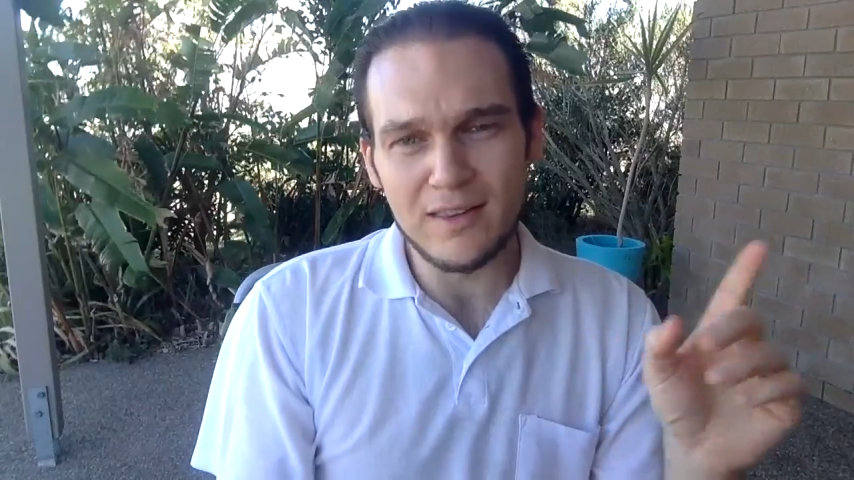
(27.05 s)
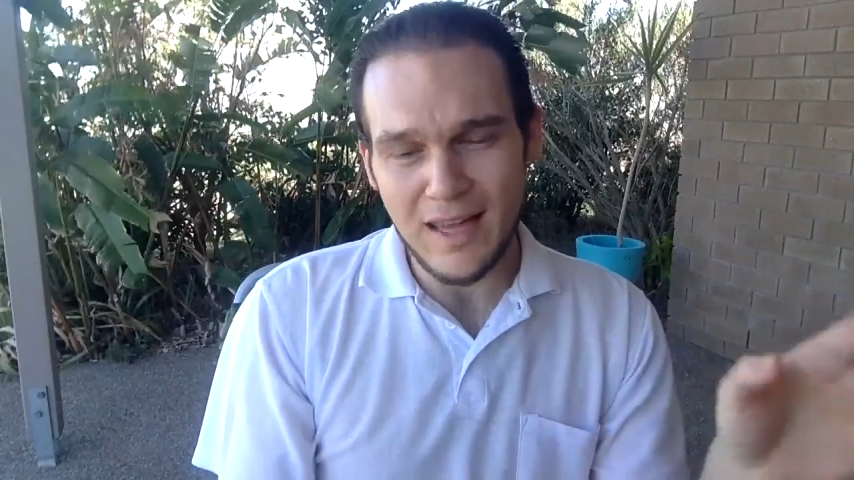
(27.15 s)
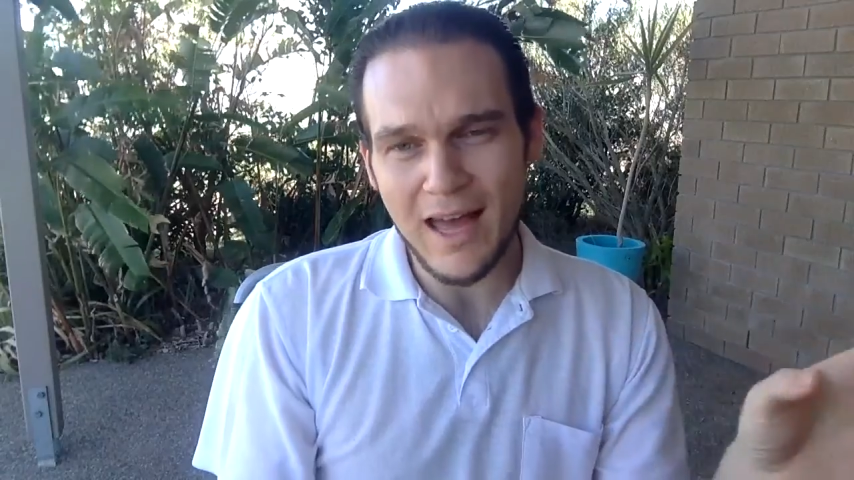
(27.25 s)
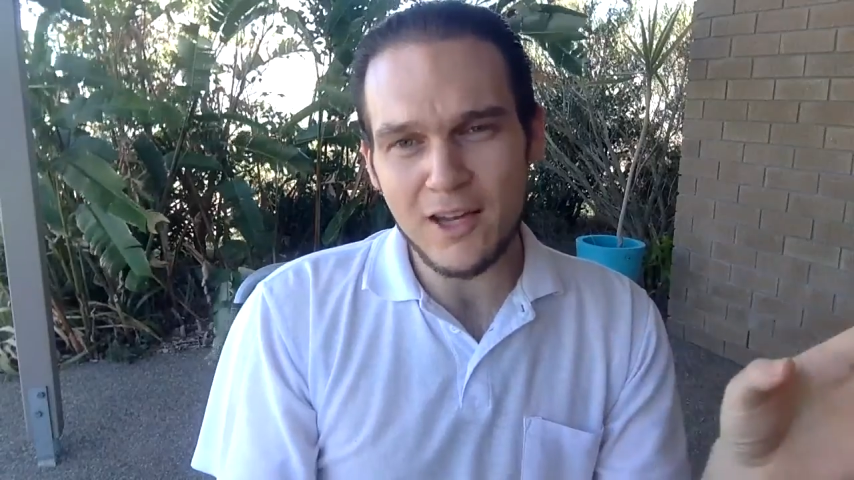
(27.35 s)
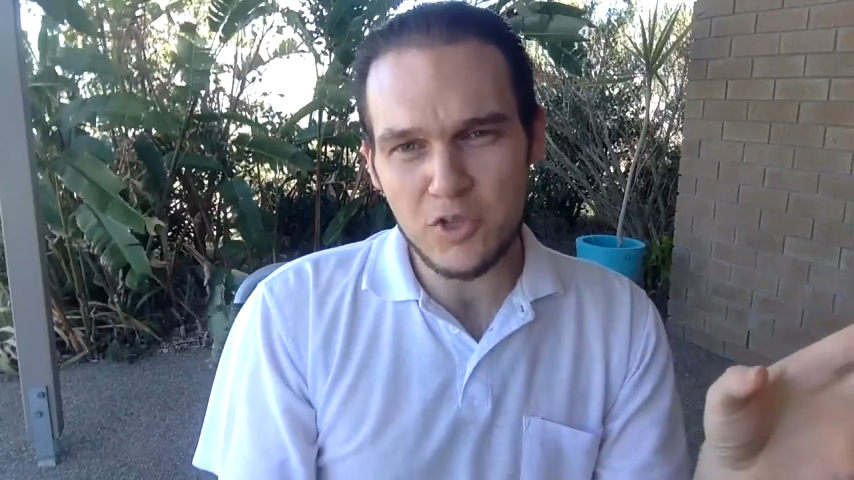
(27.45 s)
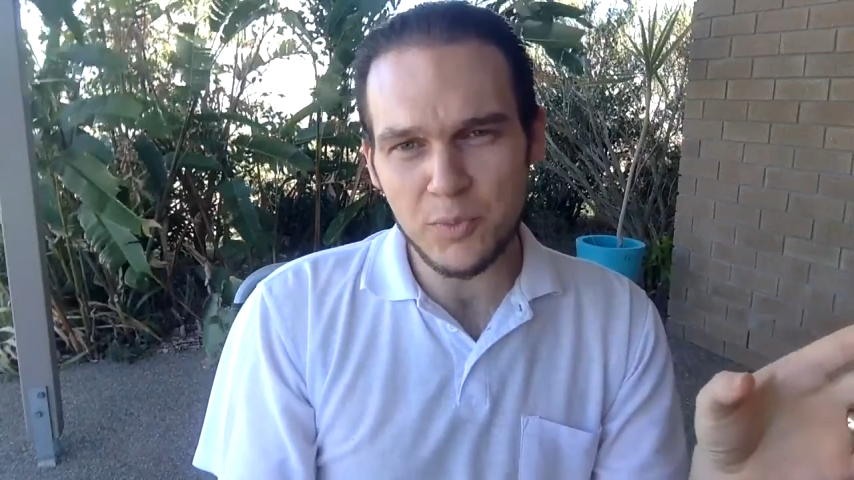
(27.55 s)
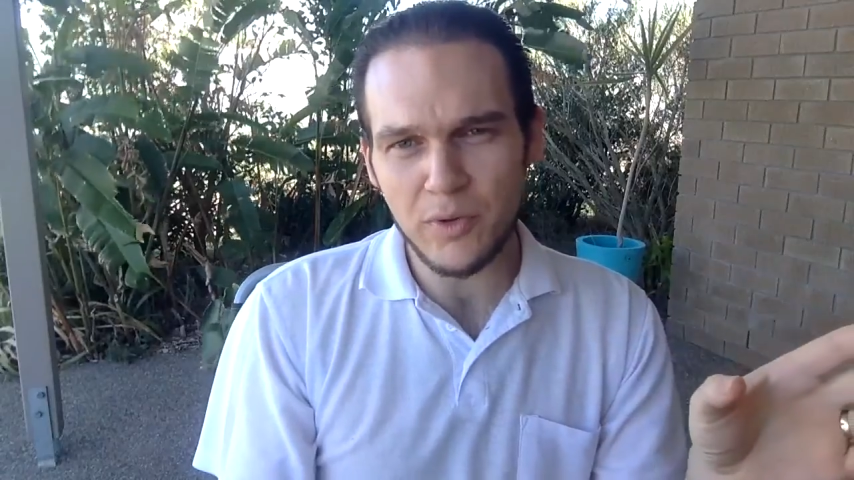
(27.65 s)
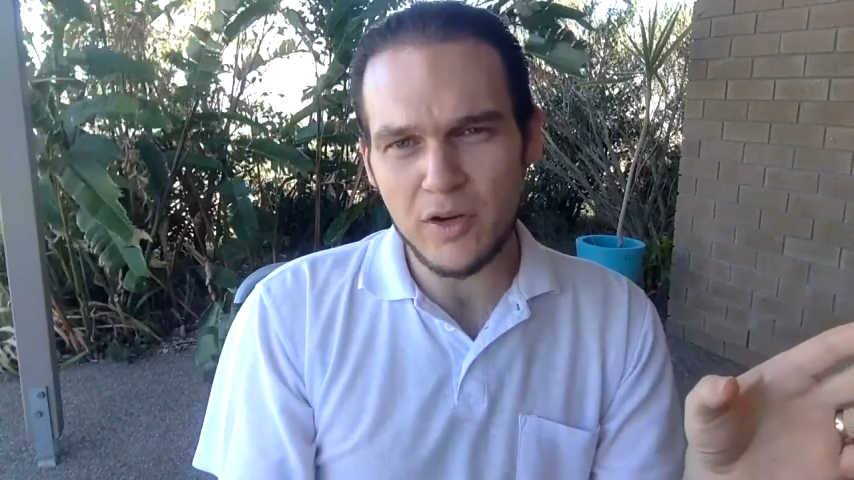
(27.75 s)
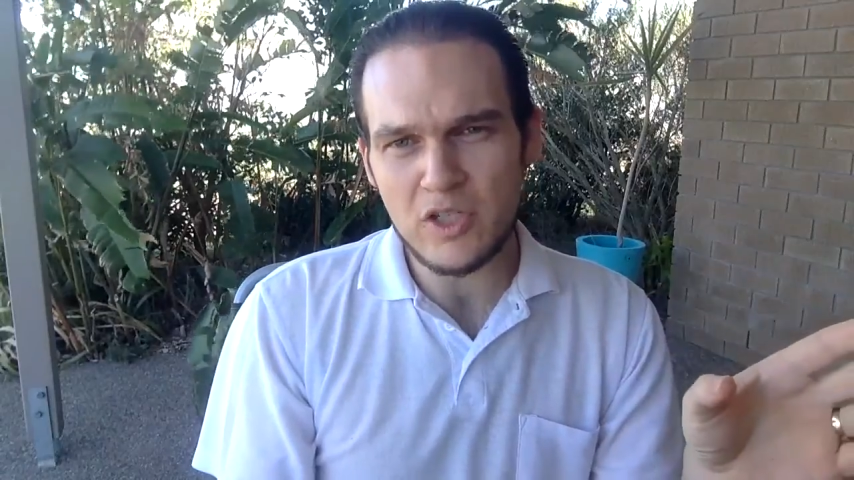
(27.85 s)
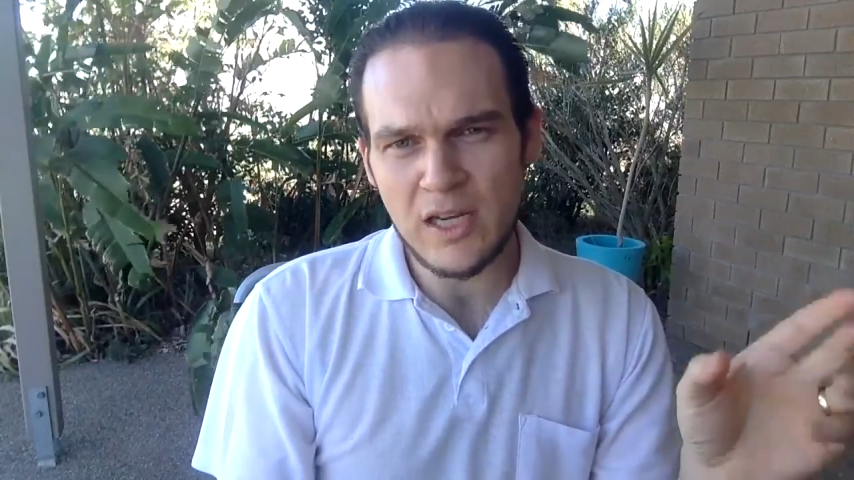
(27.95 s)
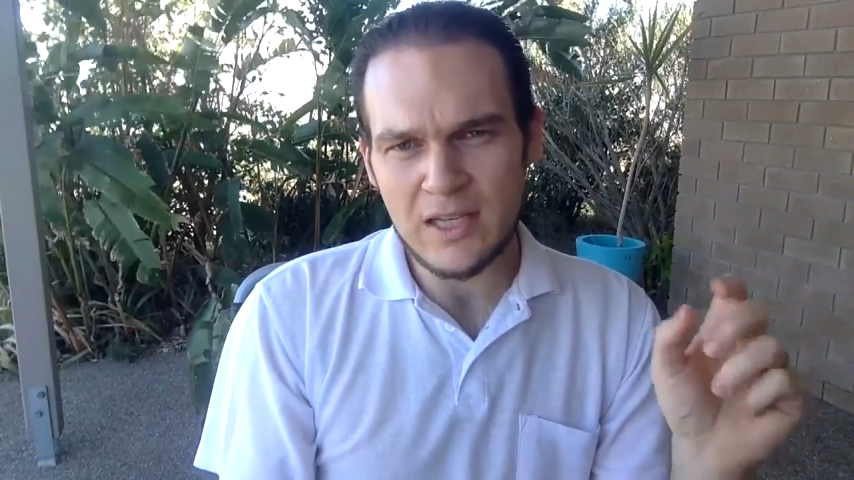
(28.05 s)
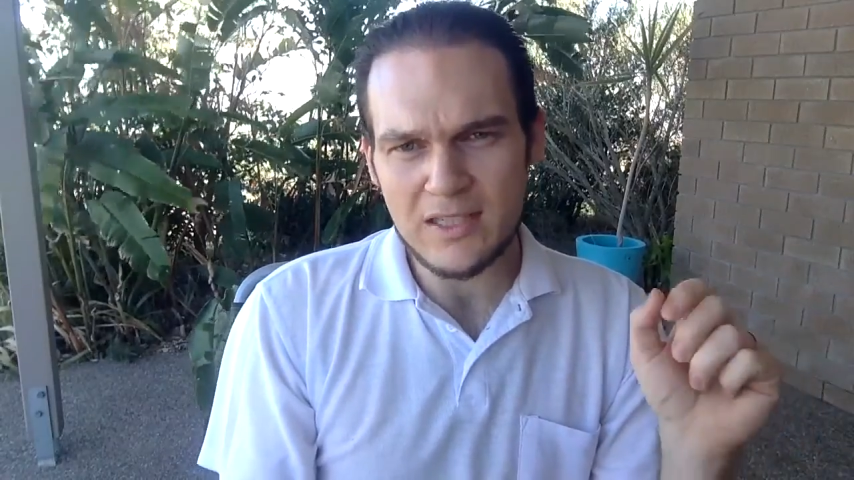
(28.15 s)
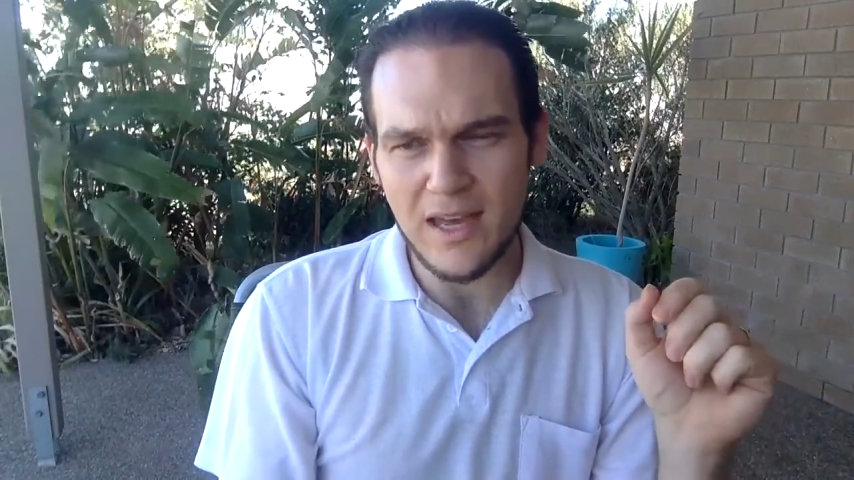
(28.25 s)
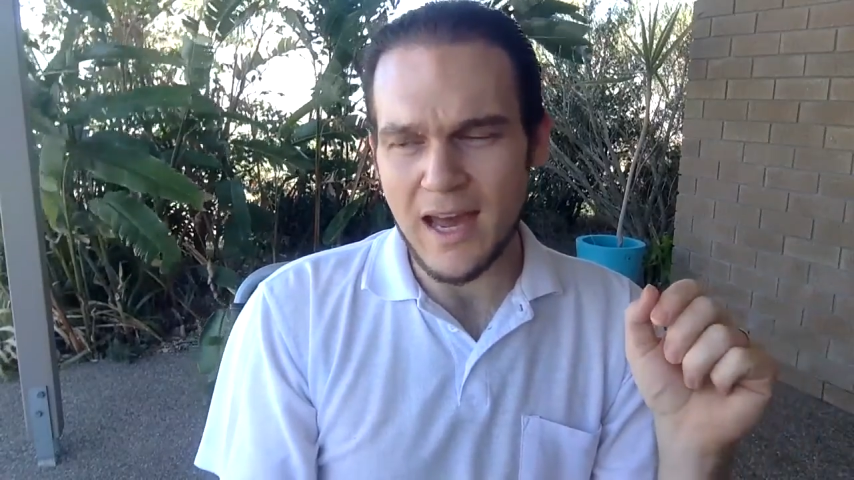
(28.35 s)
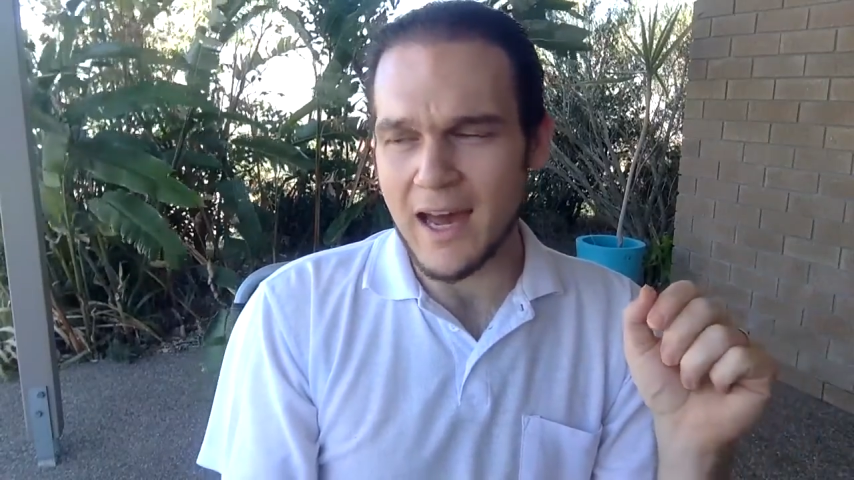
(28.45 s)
large project.